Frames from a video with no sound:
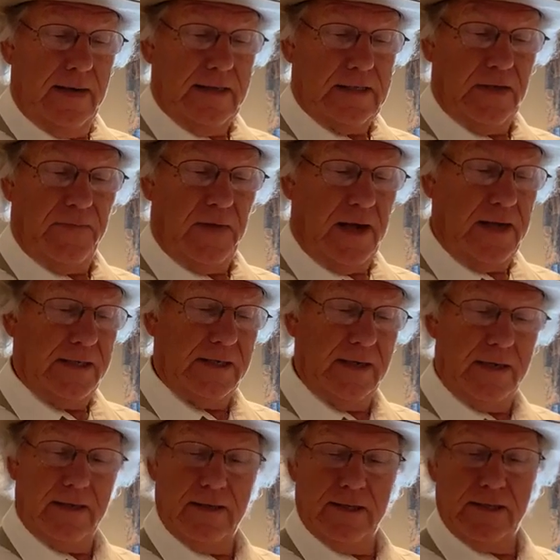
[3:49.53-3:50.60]
Suffice
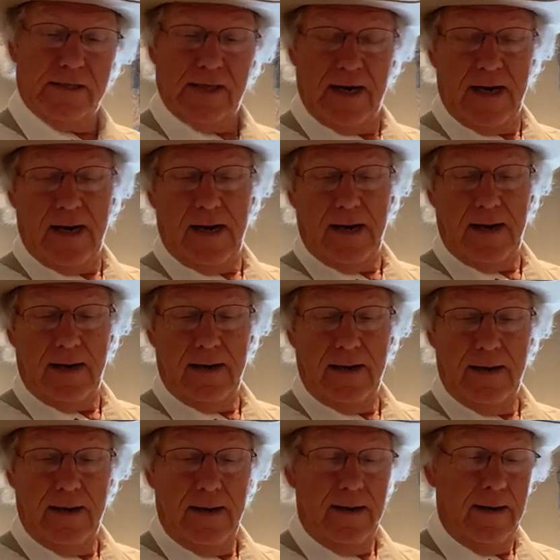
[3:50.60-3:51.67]
it to say,
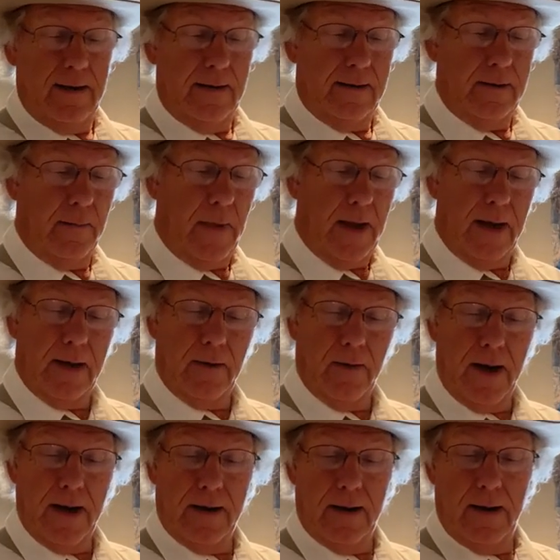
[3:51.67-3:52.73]
to my
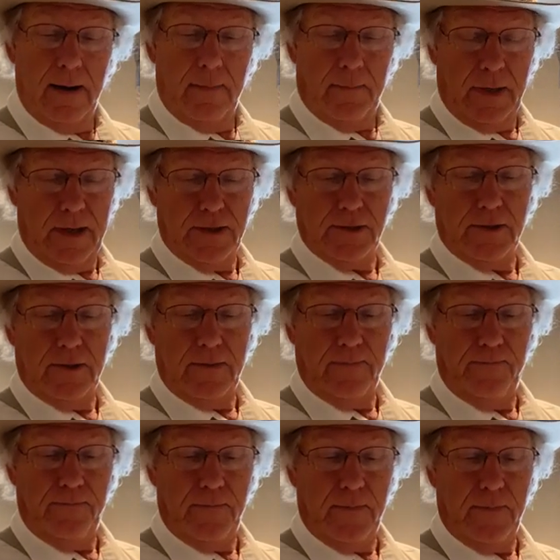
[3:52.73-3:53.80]
great pleasure
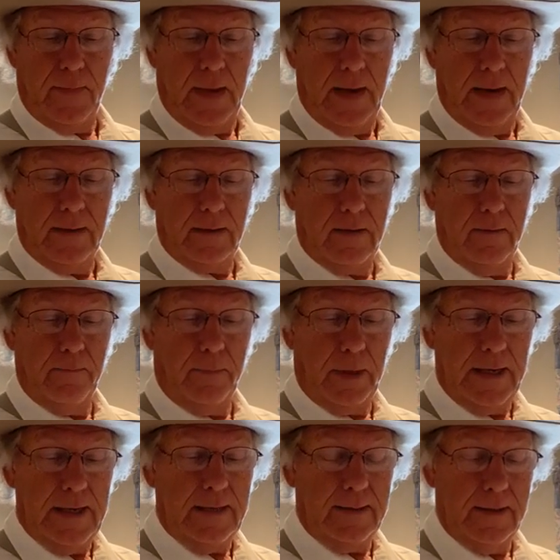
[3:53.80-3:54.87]
and
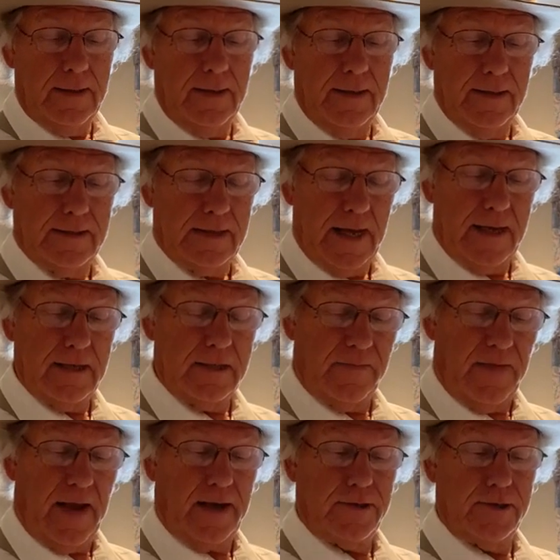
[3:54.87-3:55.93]
complete
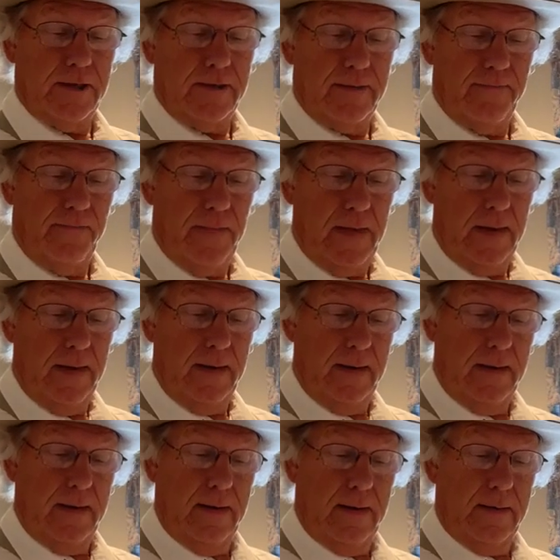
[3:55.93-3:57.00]
satisfaction,
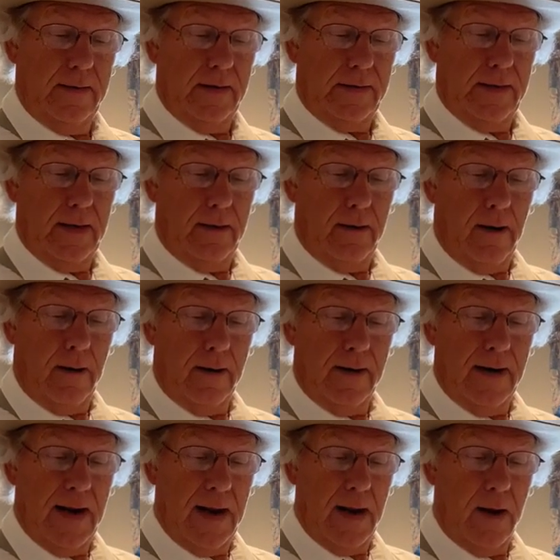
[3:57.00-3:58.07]
that there are
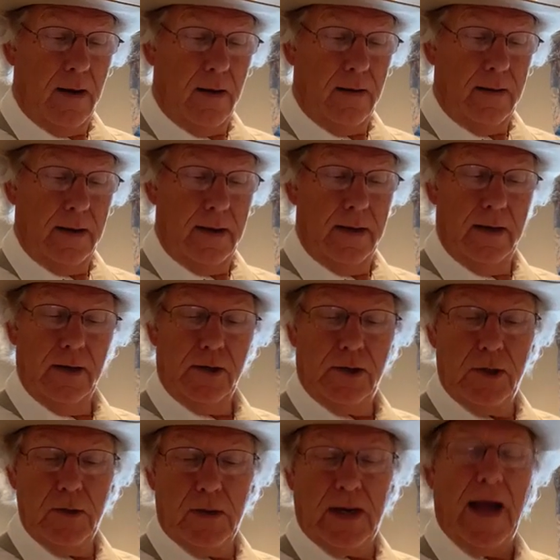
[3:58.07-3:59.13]
now
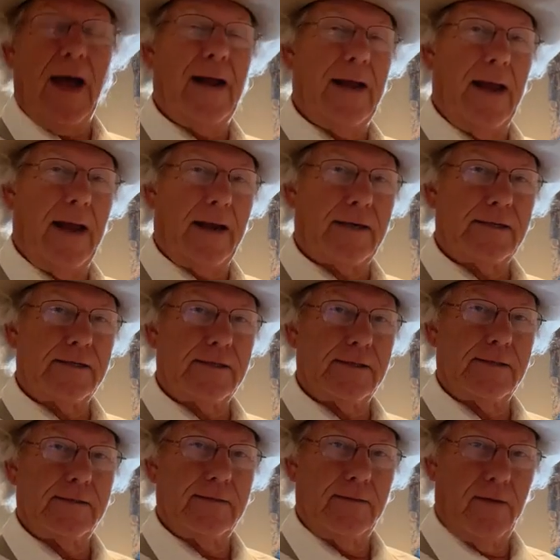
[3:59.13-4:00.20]
two kayaks
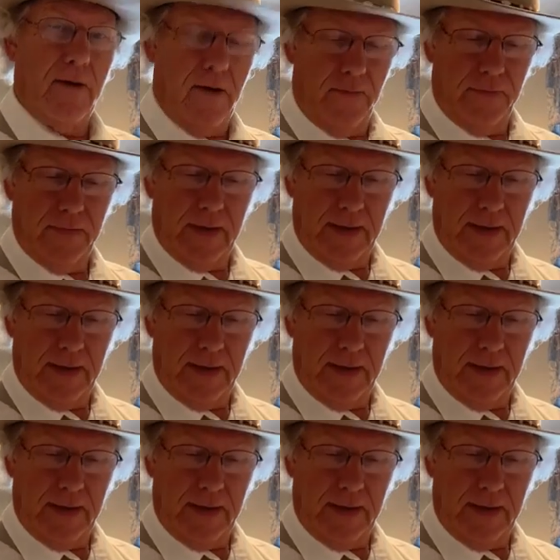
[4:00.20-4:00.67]
on the